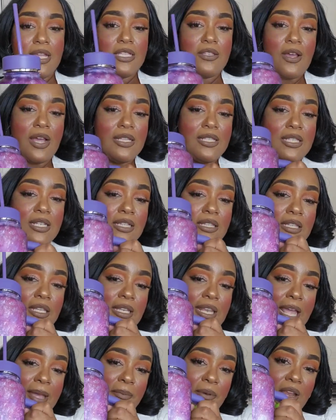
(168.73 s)
so I took the
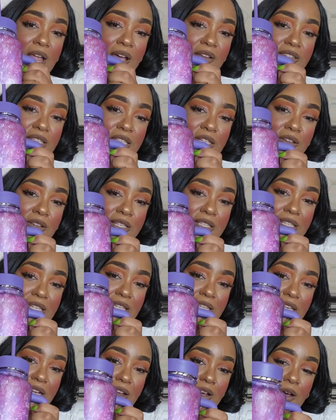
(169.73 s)
label off so you can see
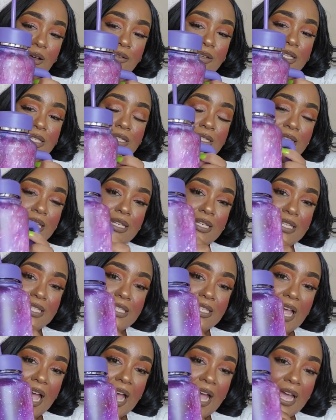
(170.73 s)
the Coldest
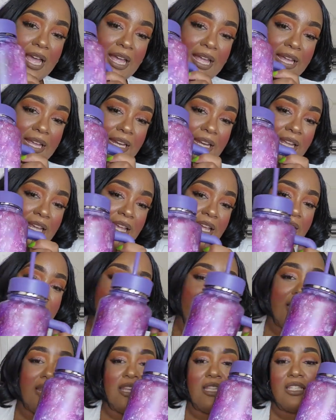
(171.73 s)
design.
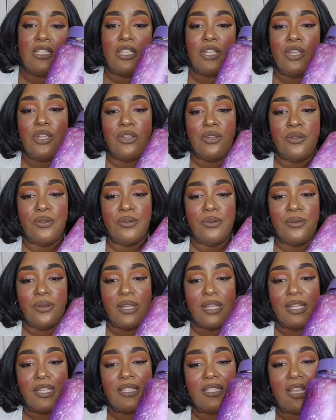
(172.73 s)
It is cute.
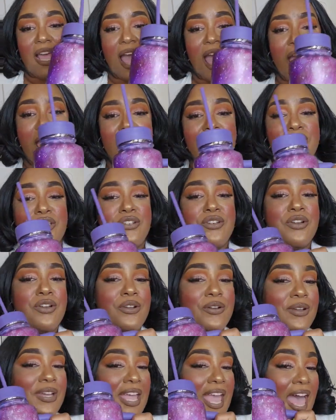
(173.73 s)
It's the
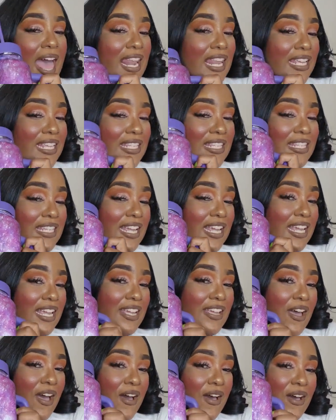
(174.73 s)
Astro Galaxy,
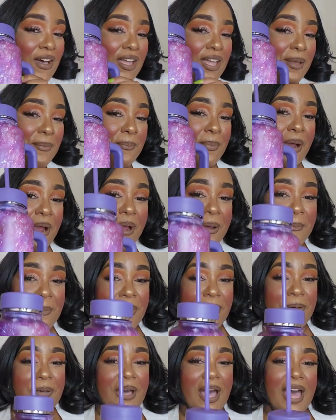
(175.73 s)
y'all, in
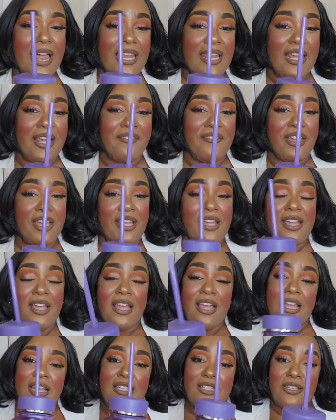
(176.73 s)
purple. I love it.
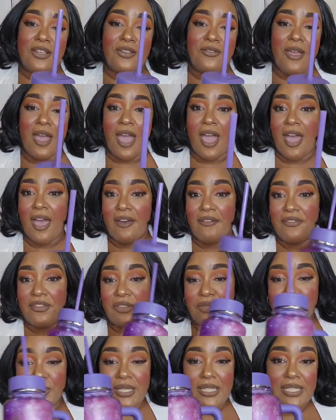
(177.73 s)
So you have the
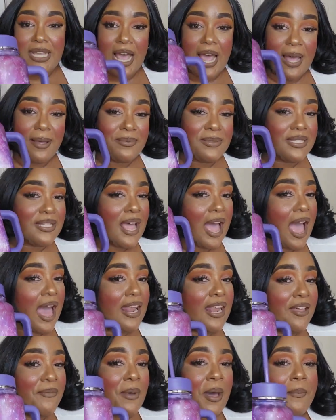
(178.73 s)
three tops. I
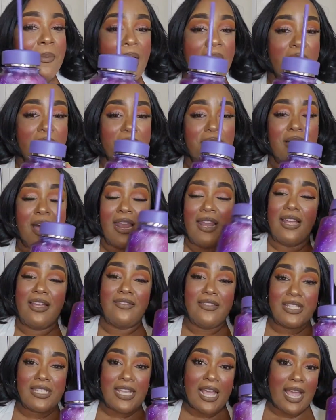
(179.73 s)
love my bottle. I love
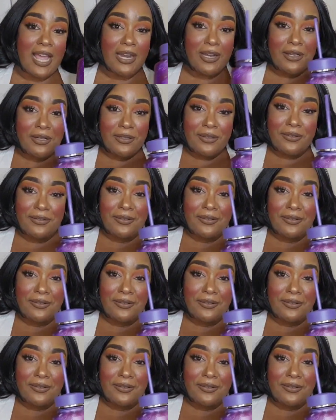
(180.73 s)
this handle.